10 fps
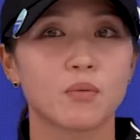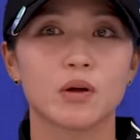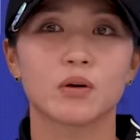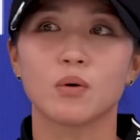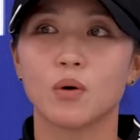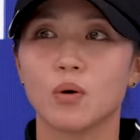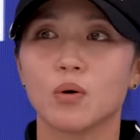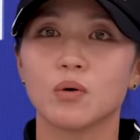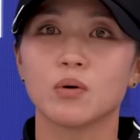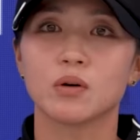we're
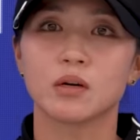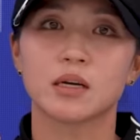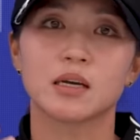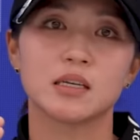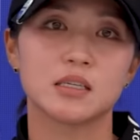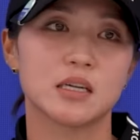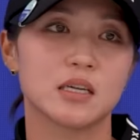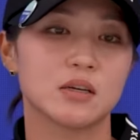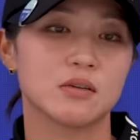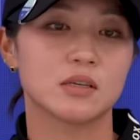all
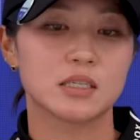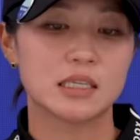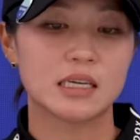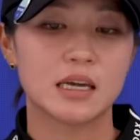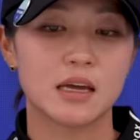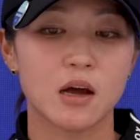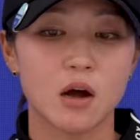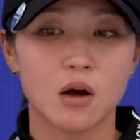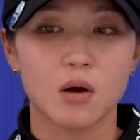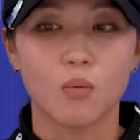continuously
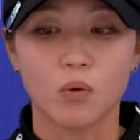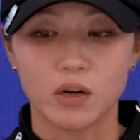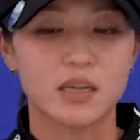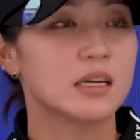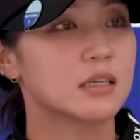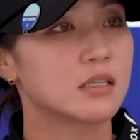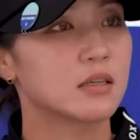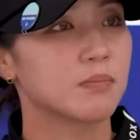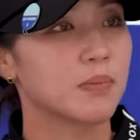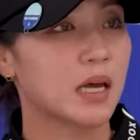working
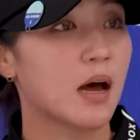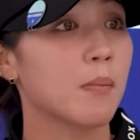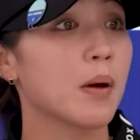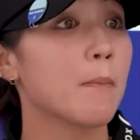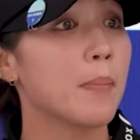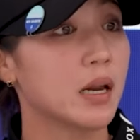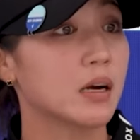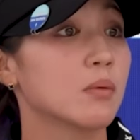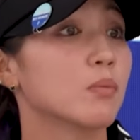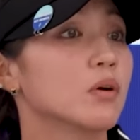to become a
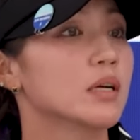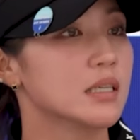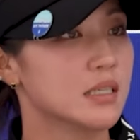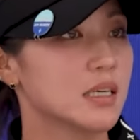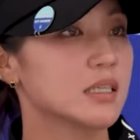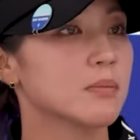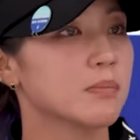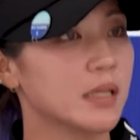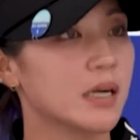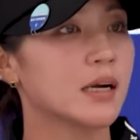better, more consistent
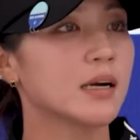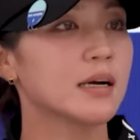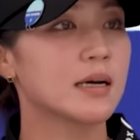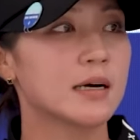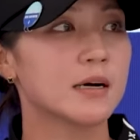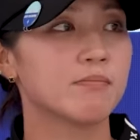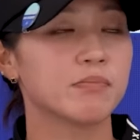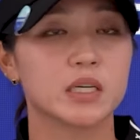player.